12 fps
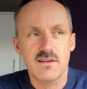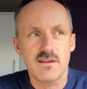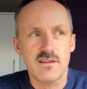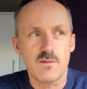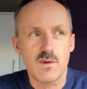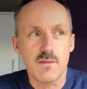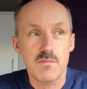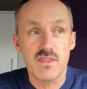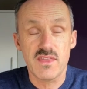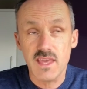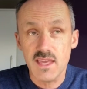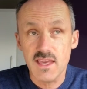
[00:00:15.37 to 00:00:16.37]
the way I'm
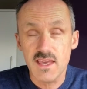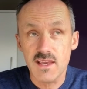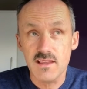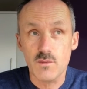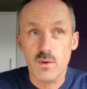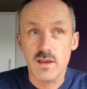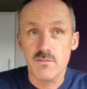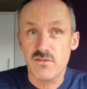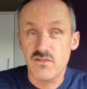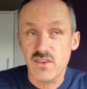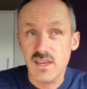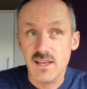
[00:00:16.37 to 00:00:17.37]
thinking, the way I'm
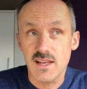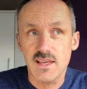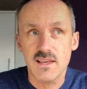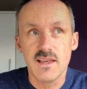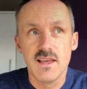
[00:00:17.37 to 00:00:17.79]
feeling,